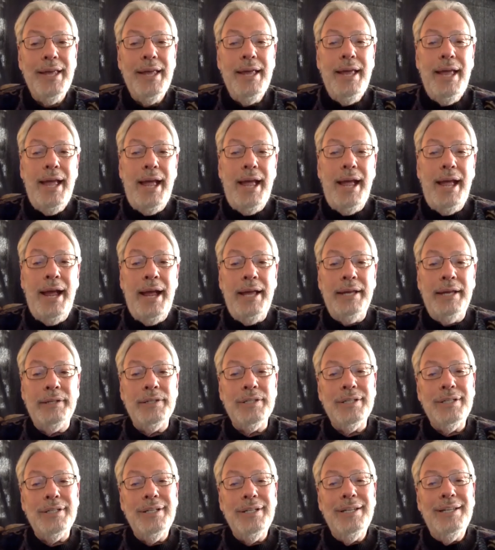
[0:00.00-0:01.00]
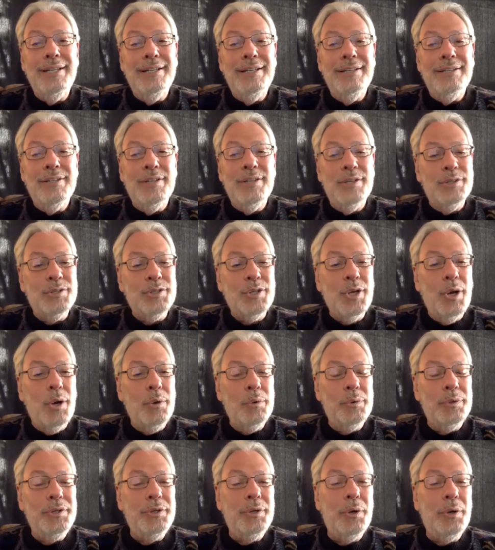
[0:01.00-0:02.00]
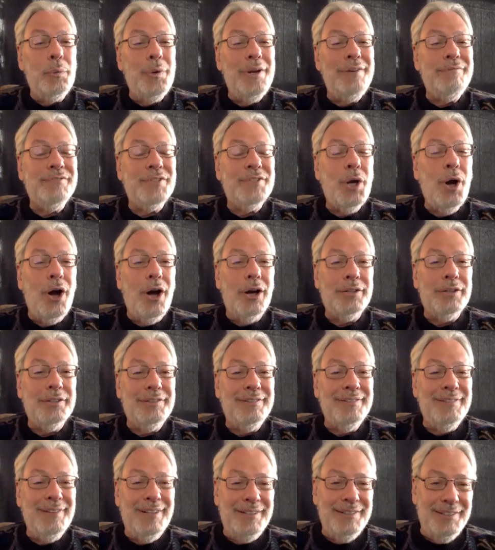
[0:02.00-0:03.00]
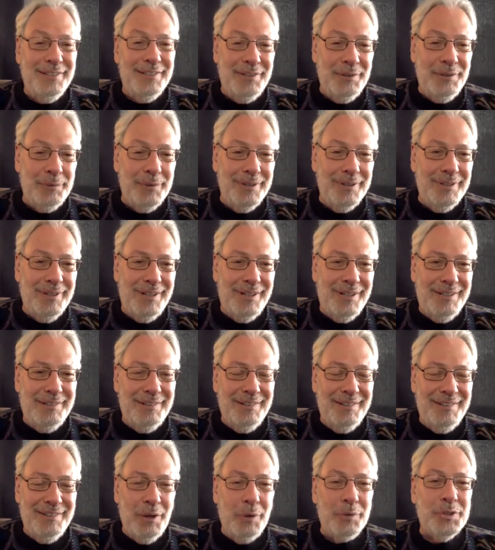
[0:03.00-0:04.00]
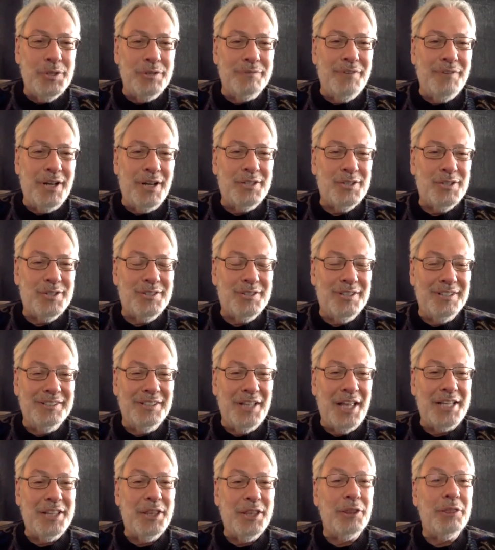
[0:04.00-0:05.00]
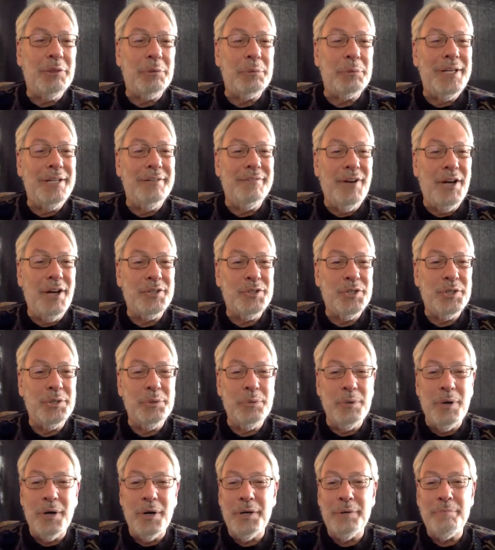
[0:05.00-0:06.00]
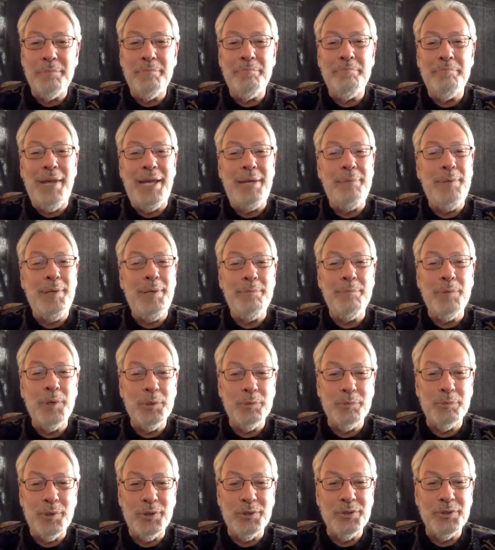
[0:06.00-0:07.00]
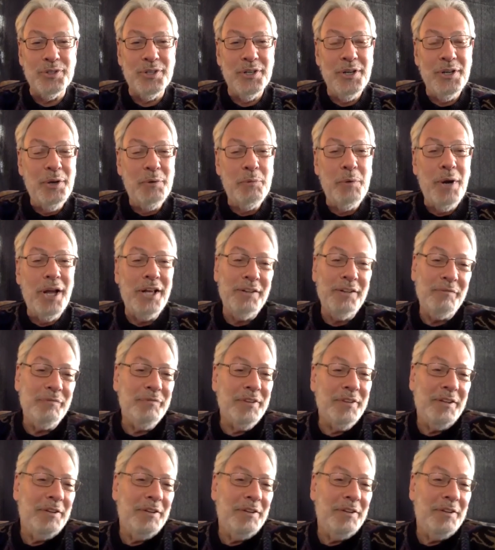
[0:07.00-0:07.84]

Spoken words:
And so, we've talked, those of us, like the three of us who are baby boomers, well,